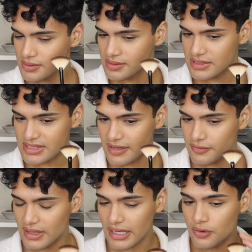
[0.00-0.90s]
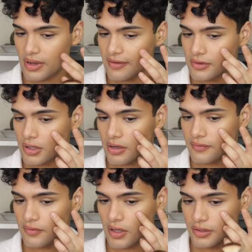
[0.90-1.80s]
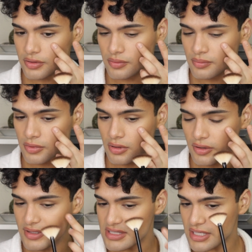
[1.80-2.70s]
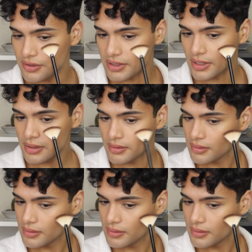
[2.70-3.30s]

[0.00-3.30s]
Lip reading: since I feel like I don't have a lot of volume on this area.